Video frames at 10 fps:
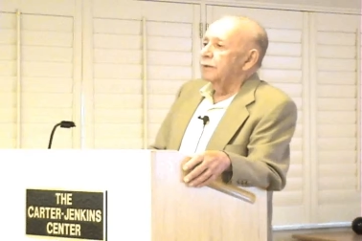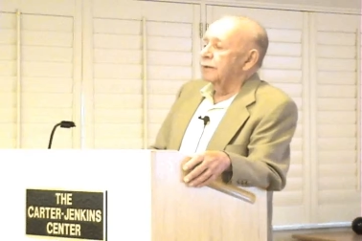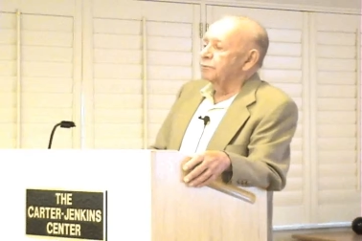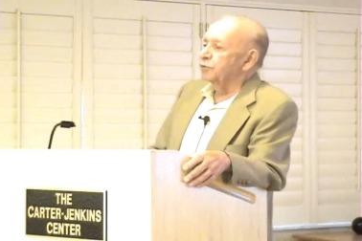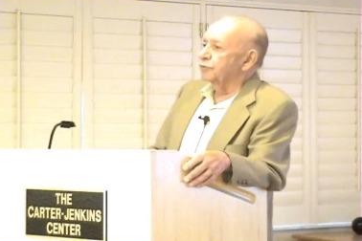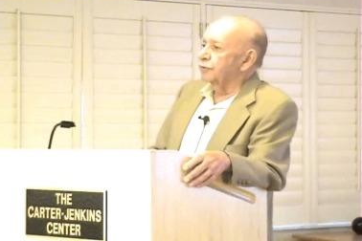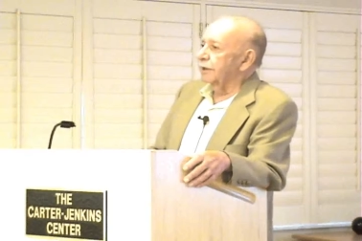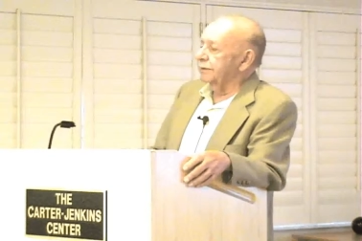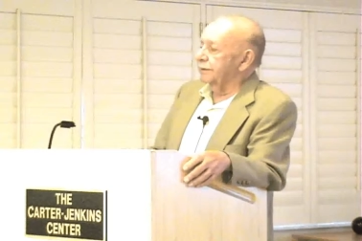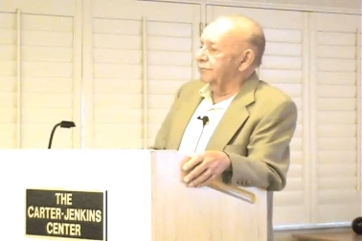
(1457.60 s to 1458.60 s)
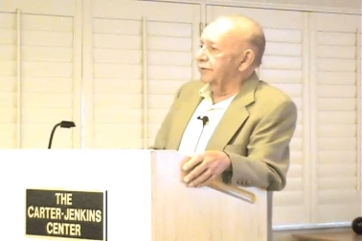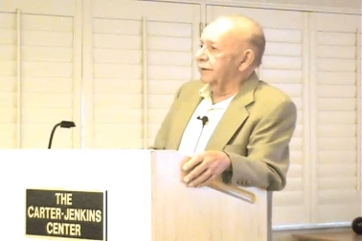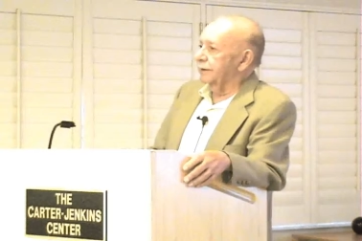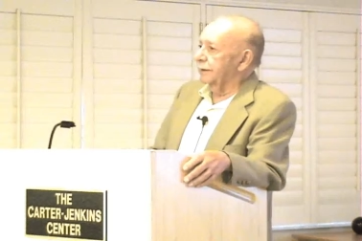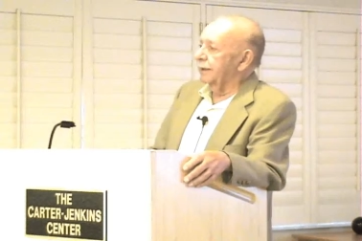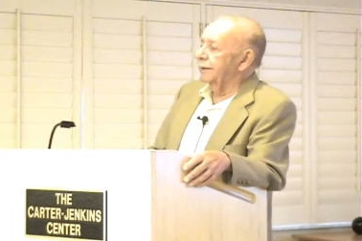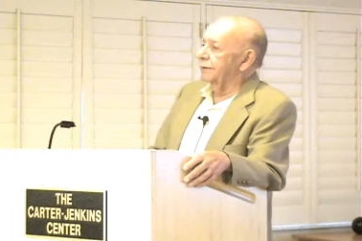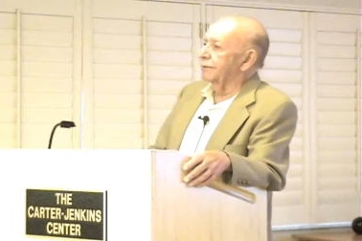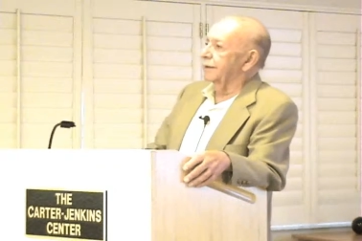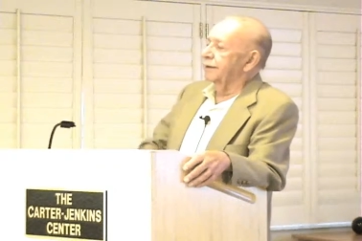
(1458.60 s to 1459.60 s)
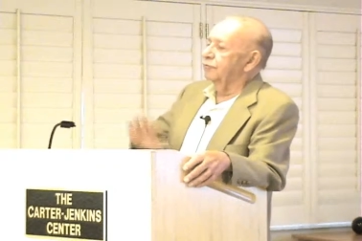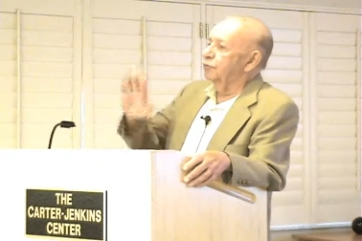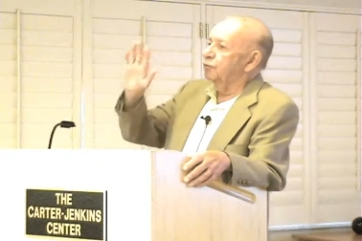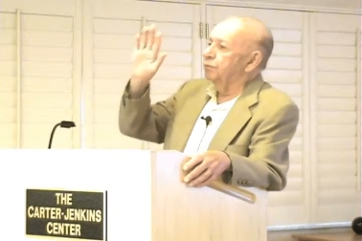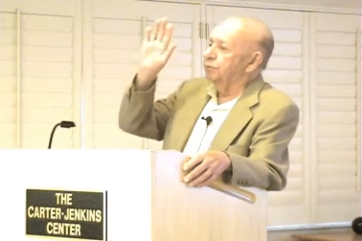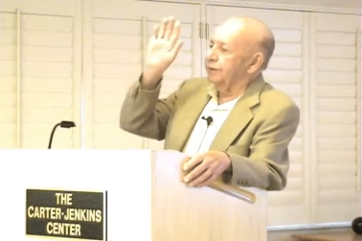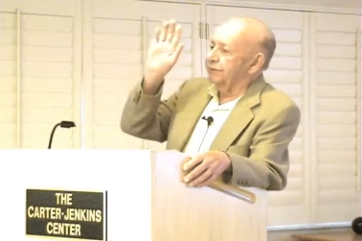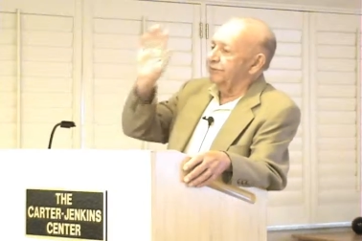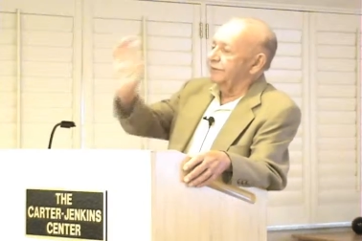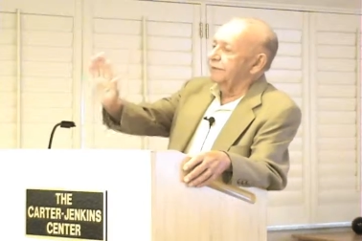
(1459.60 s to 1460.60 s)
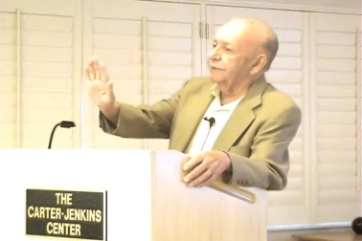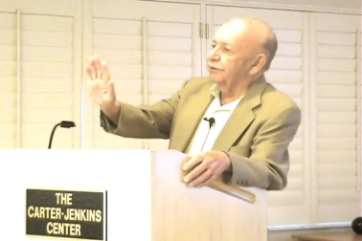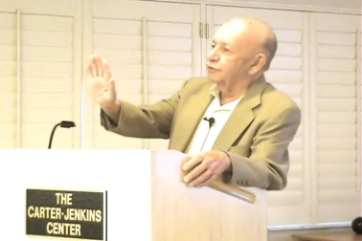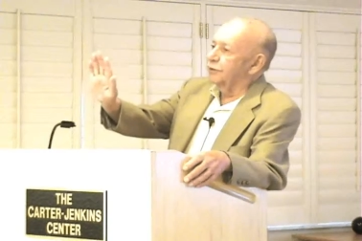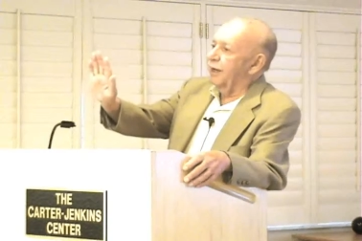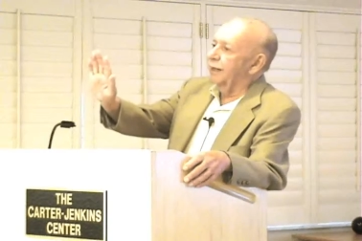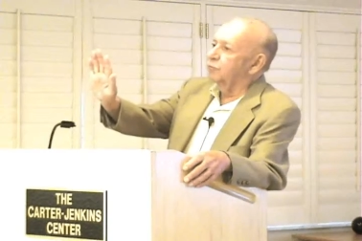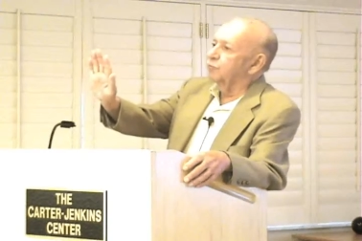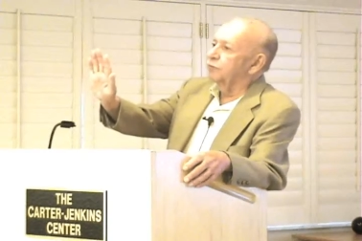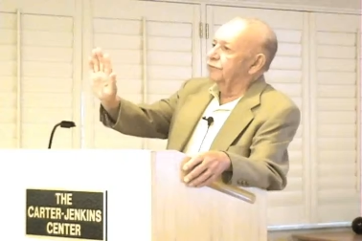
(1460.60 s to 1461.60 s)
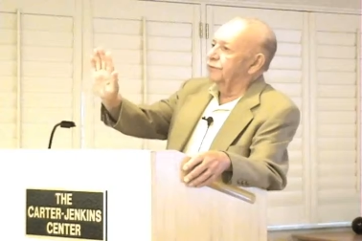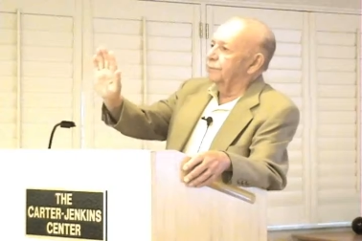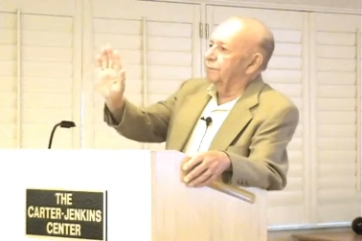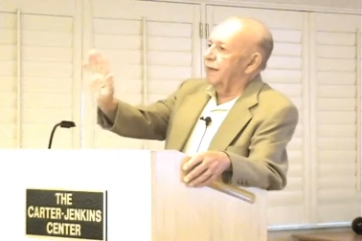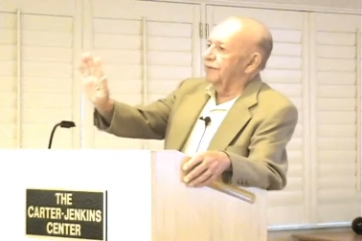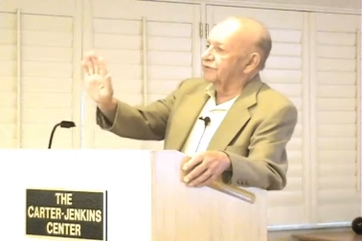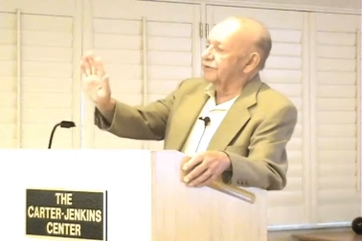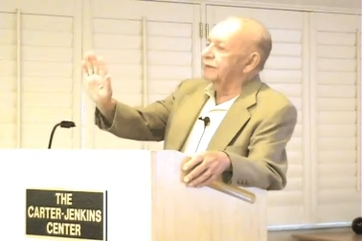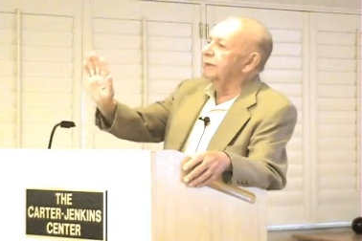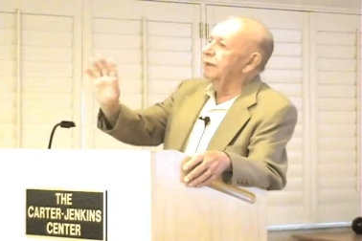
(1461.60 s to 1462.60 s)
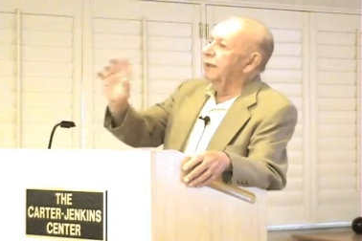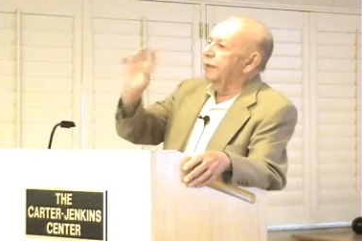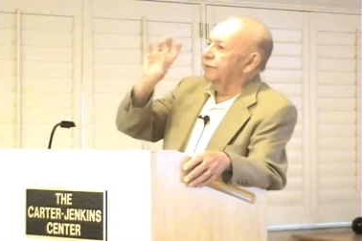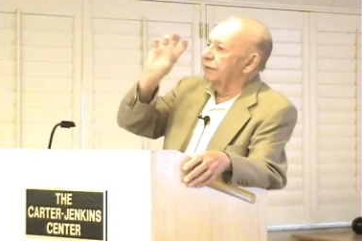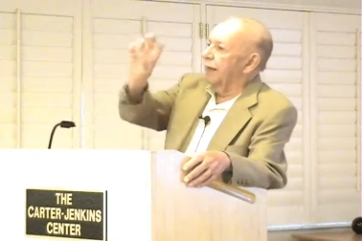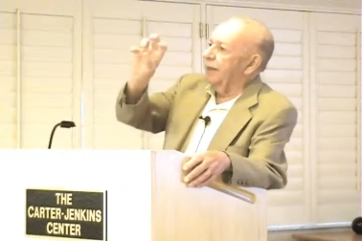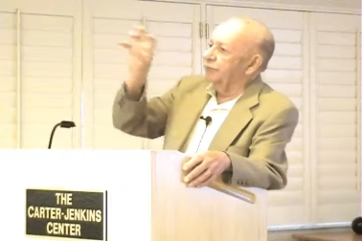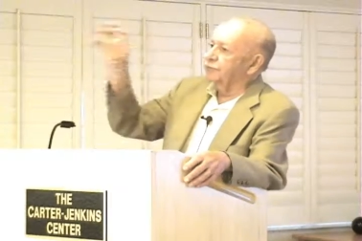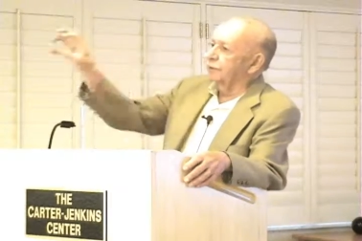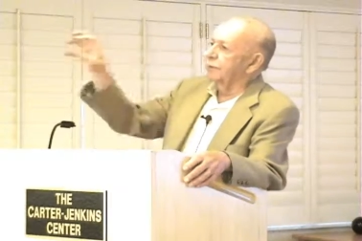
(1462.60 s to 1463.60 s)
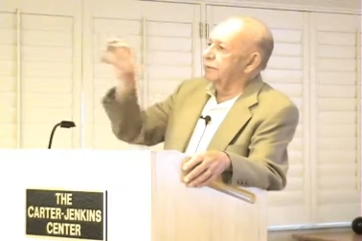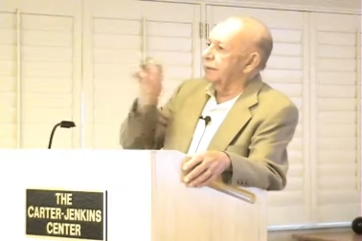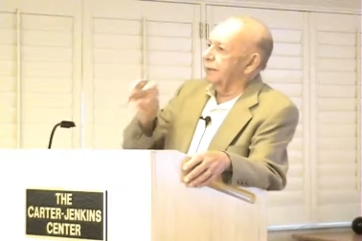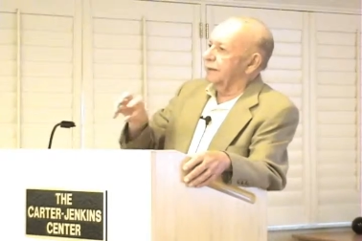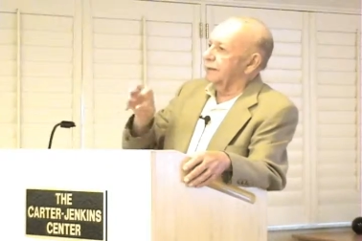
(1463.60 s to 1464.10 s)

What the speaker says: demonstrated very clearly that if you present the child with a mask that has 3 dark